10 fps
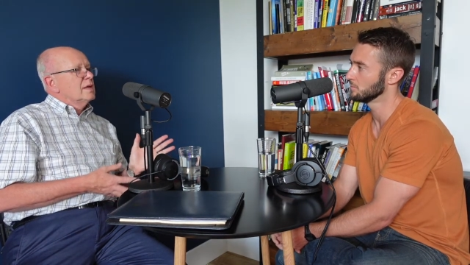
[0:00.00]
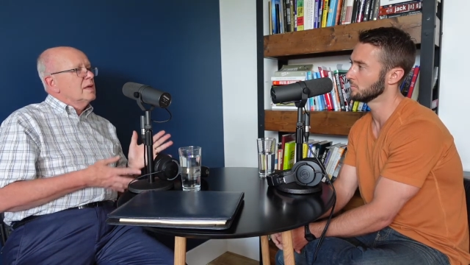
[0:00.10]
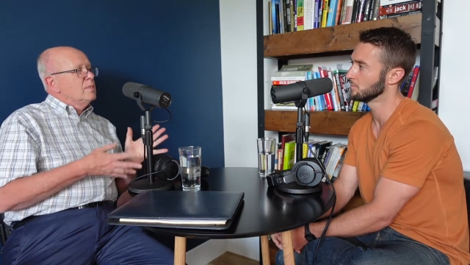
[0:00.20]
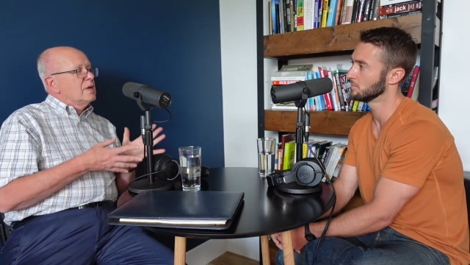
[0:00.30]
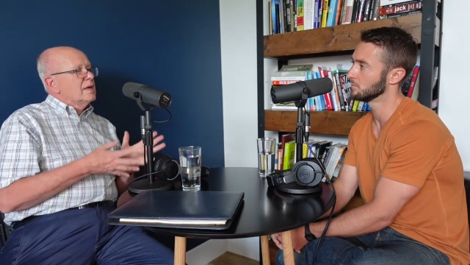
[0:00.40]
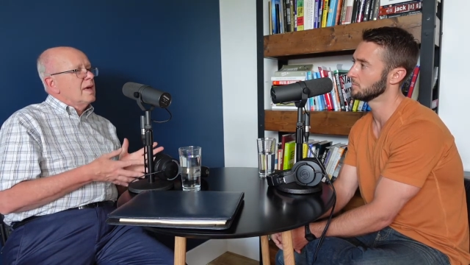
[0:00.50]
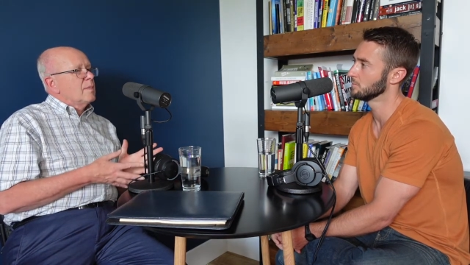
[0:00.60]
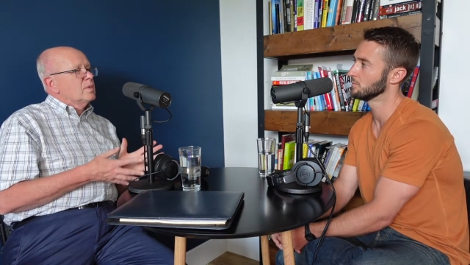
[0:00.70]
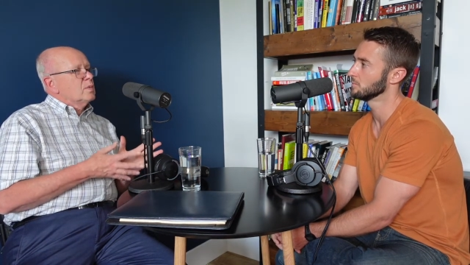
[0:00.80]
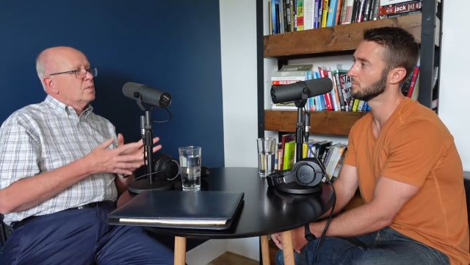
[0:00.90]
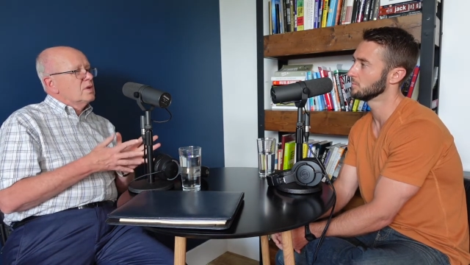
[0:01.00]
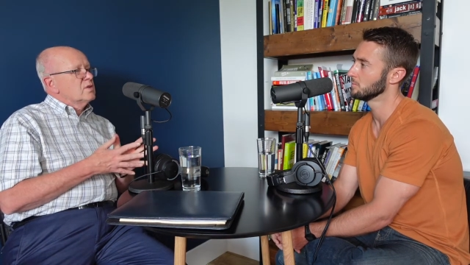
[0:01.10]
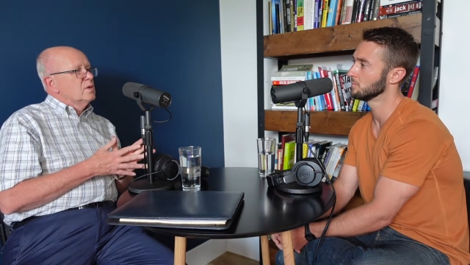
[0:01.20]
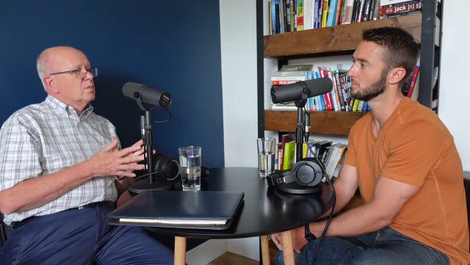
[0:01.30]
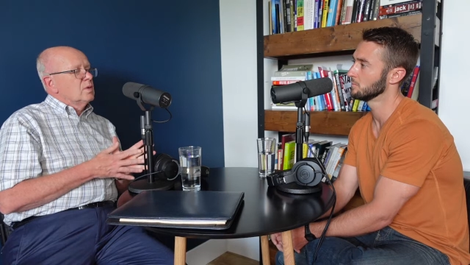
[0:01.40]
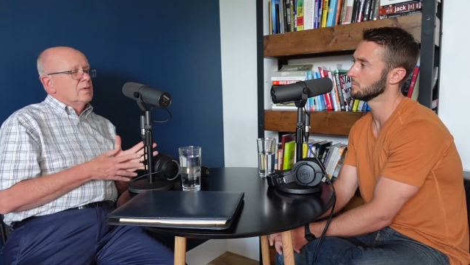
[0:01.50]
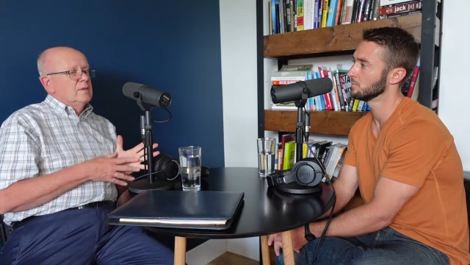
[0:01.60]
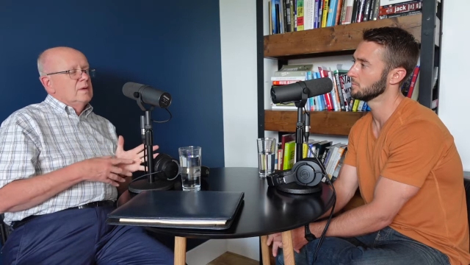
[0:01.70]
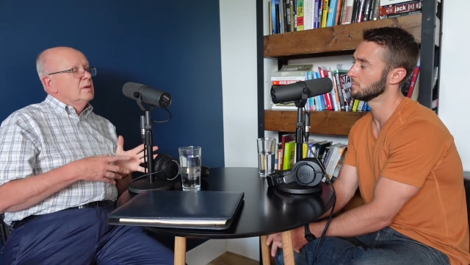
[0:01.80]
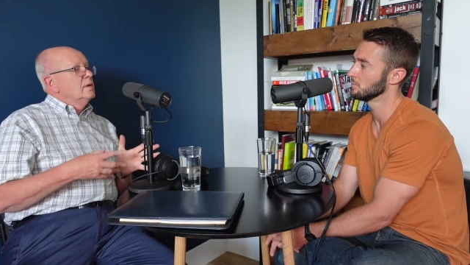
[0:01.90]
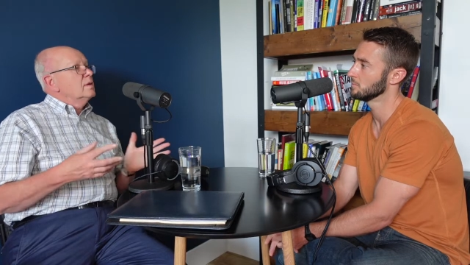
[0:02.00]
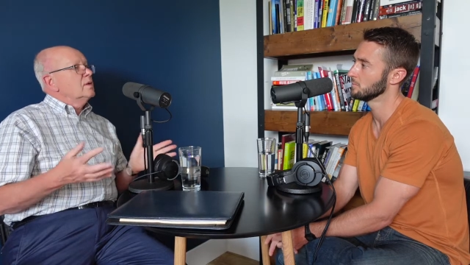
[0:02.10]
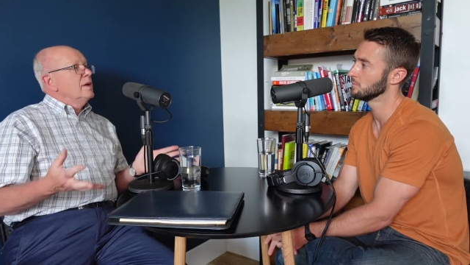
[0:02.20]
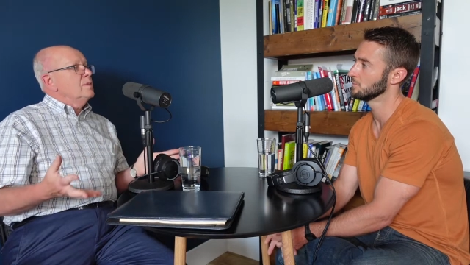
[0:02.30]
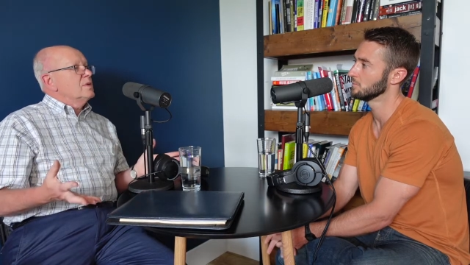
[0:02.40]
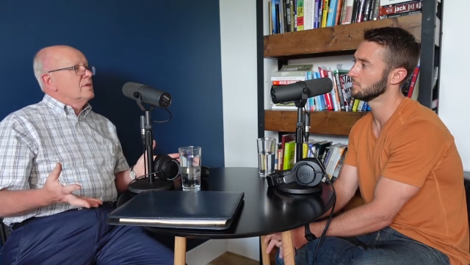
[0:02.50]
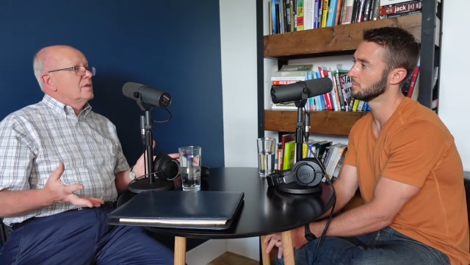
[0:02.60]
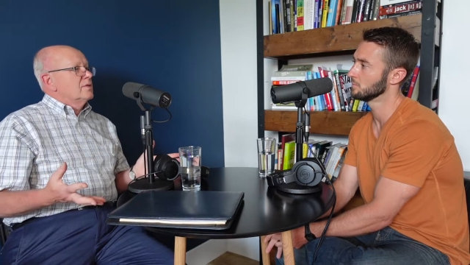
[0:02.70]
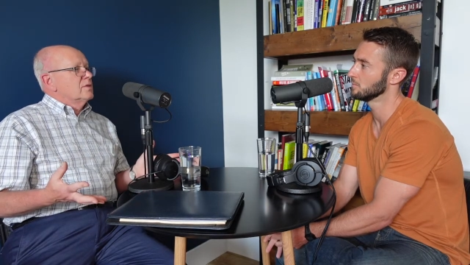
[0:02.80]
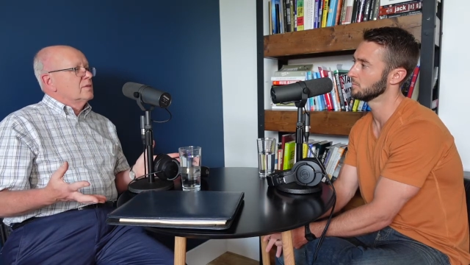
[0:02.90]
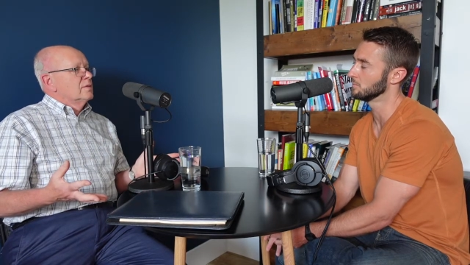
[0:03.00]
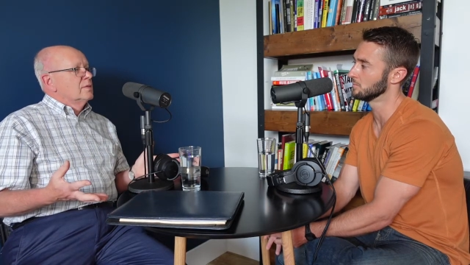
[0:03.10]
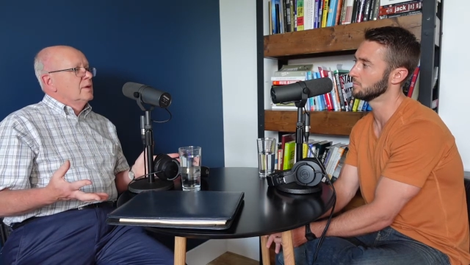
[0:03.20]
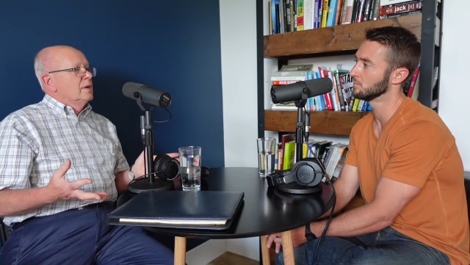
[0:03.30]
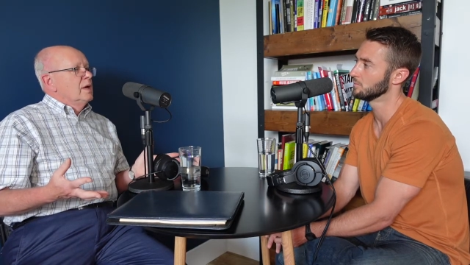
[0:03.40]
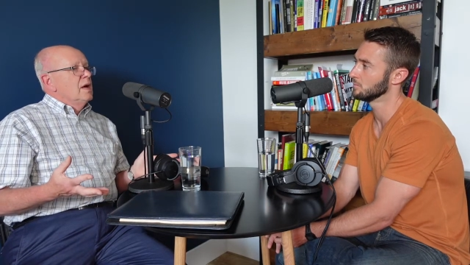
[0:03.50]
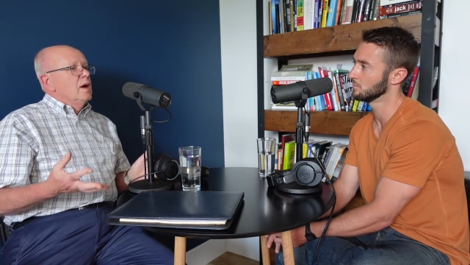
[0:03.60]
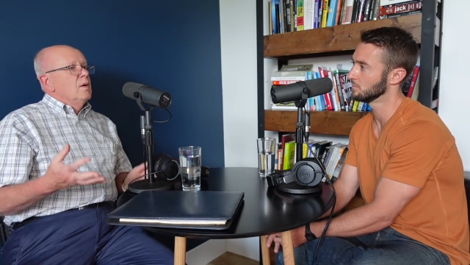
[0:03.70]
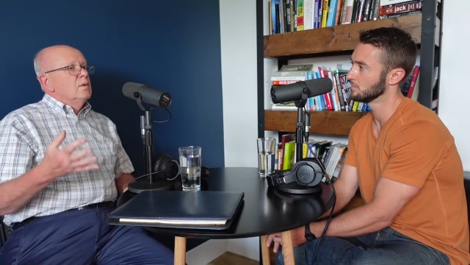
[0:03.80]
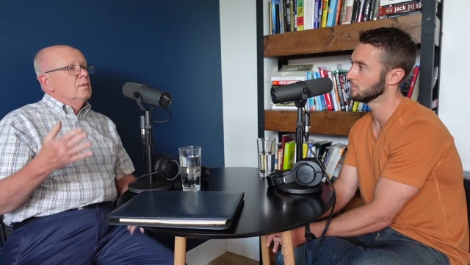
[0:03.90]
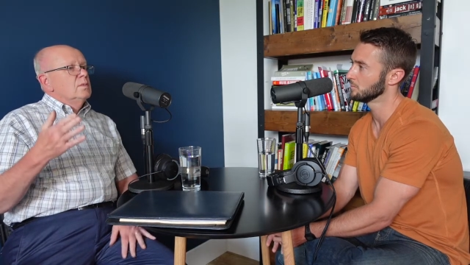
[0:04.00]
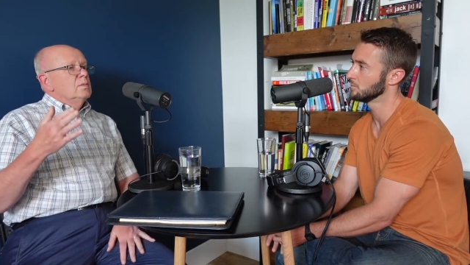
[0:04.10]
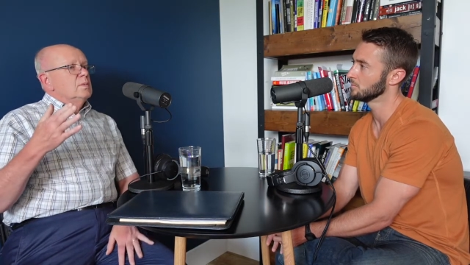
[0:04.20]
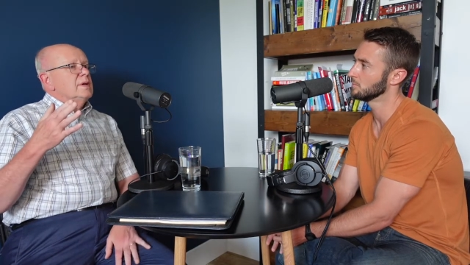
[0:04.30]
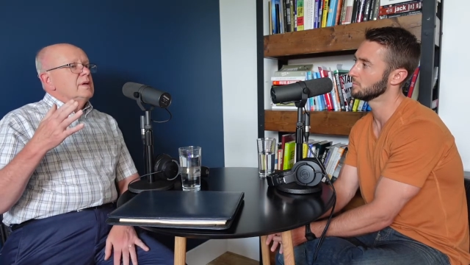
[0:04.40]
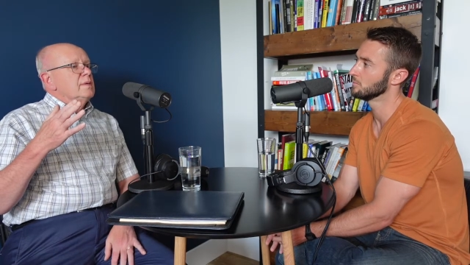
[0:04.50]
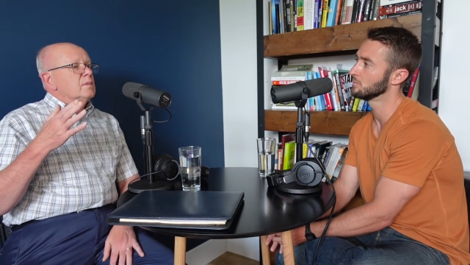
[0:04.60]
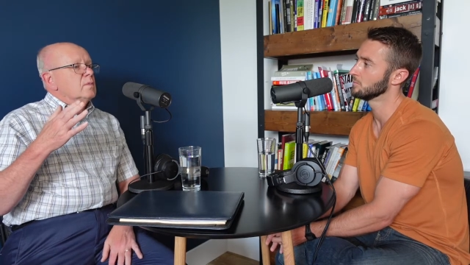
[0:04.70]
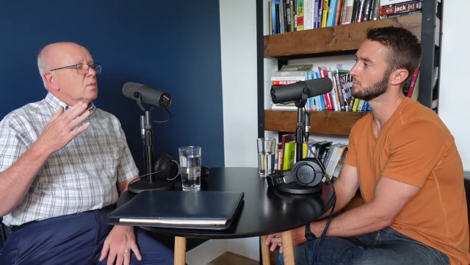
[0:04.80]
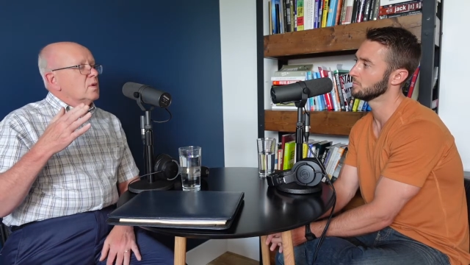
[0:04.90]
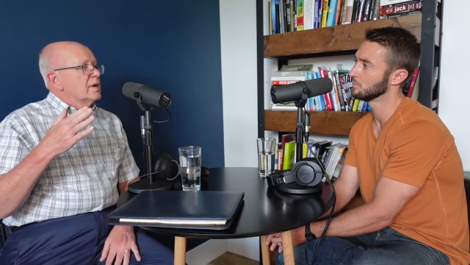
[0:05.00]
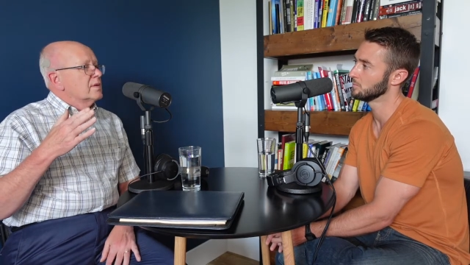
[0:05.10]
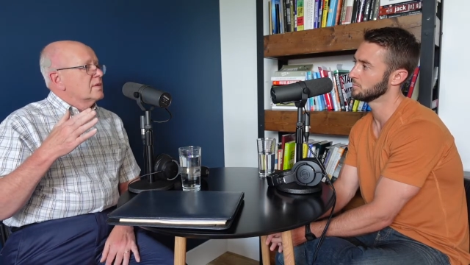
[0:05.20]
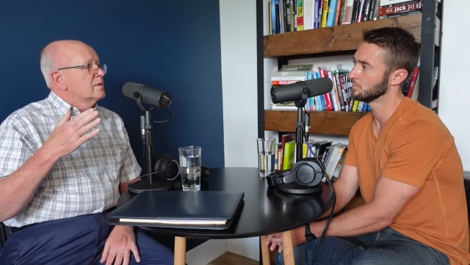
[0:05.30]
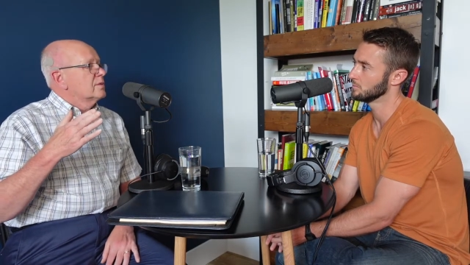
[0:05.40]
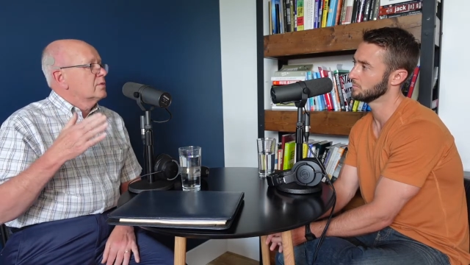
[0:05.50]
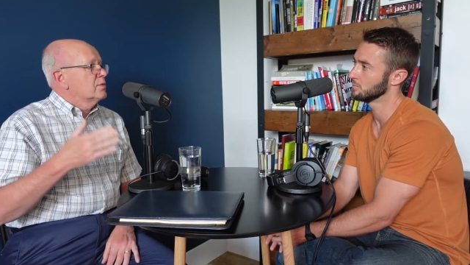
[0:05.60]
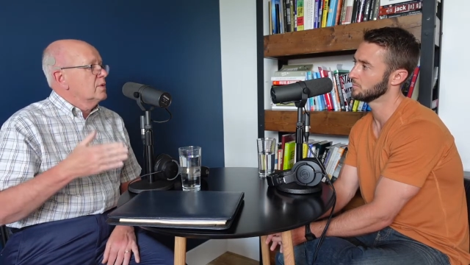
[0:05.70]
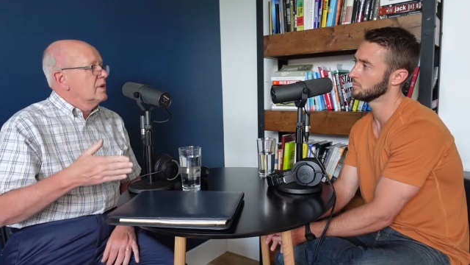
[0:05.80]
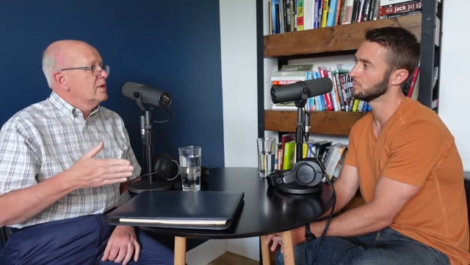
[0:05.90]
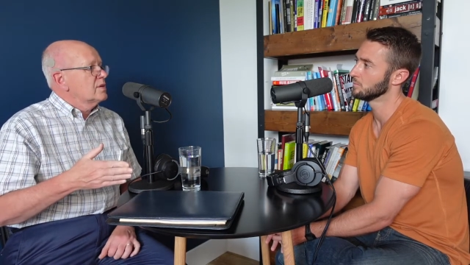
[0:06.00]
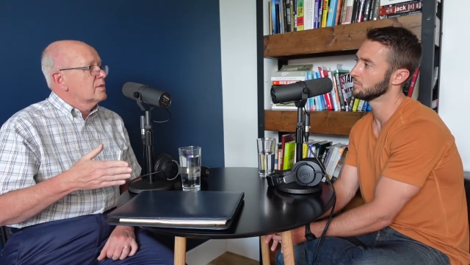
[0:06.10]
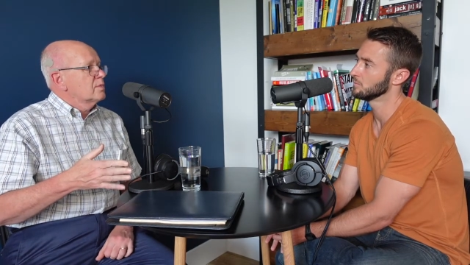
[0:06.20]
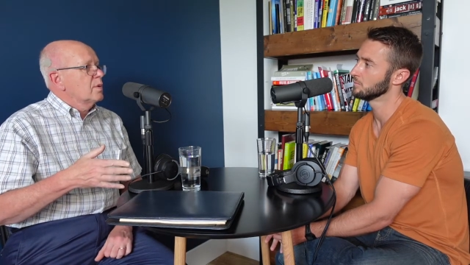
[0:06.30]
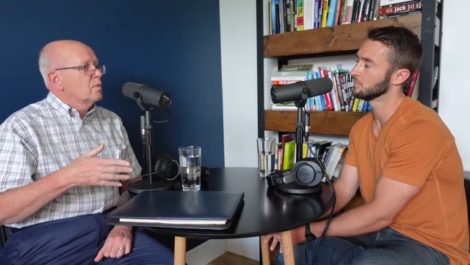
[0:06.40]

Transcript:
Speaker 1: can be kept reasonable. Climate change. Mm-hmm. We want trees. We